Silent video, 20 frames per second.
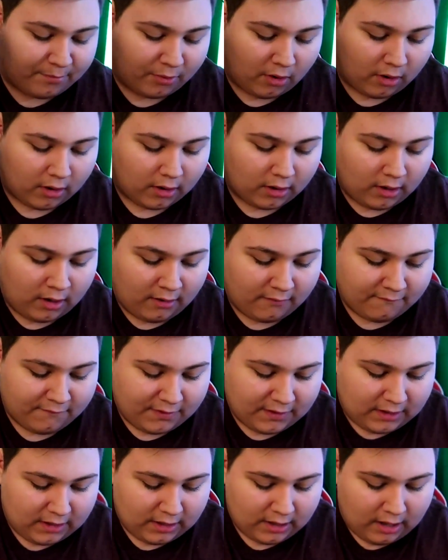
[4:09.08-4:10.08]
part of
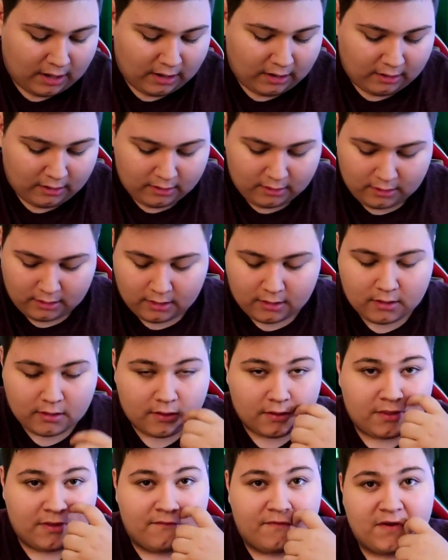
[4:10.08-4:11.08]
the
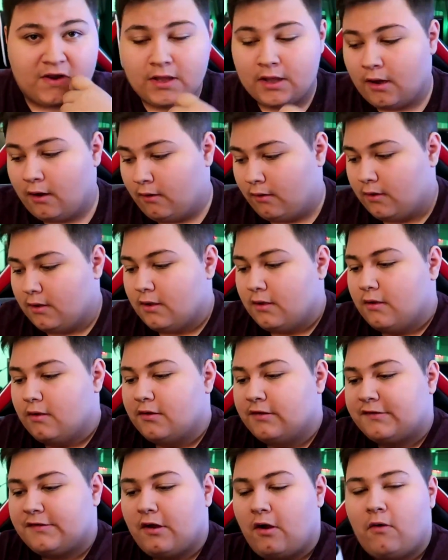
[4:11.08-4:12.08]
video.
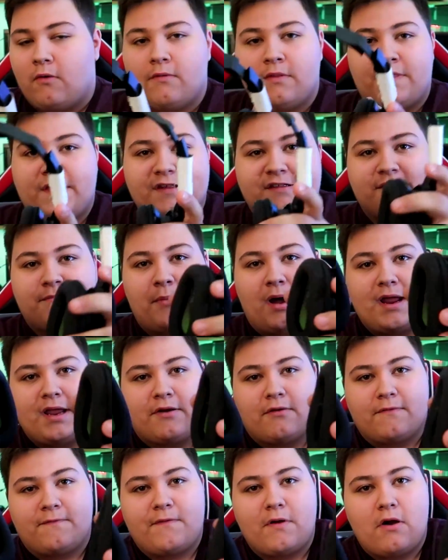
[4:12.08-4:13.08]
So this
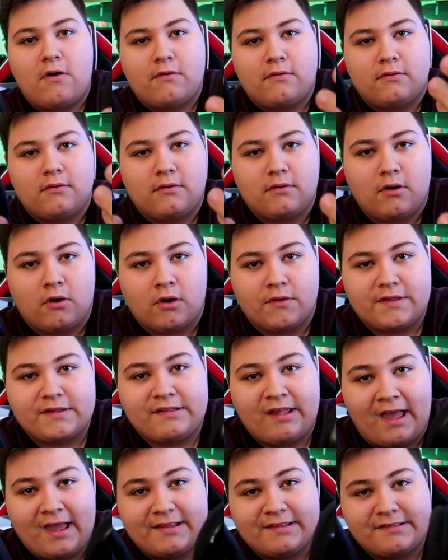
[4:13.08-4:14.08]
microphone, or this
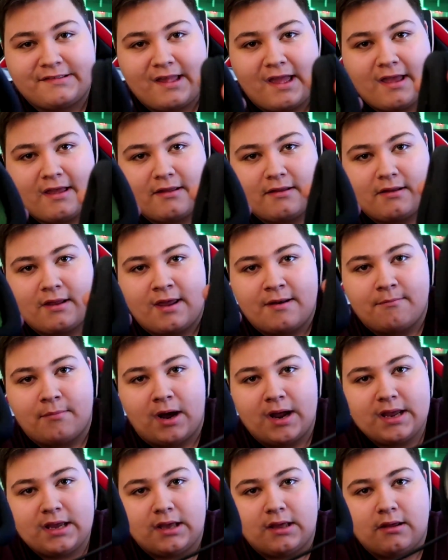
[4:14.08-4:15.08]
headset and
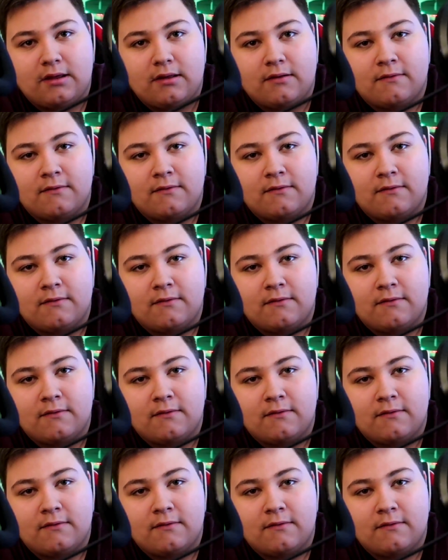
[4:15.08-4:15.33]
mic,